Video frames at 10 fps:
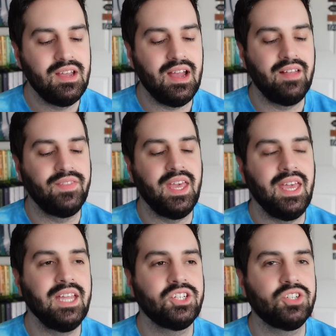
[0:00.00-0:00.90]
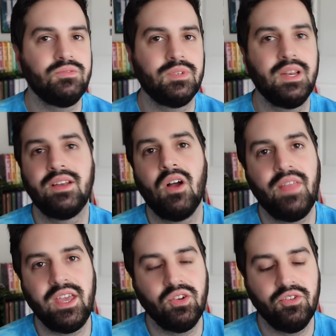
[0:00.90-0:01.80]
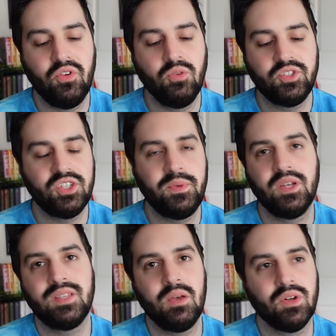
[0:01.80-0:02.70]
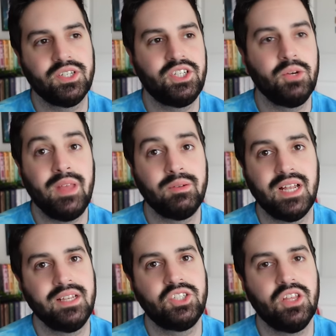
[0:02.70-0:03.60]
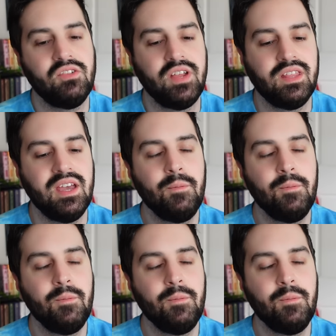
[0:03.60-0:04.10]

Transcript: and they each got their uniforms just because they wanted to without telling each other either.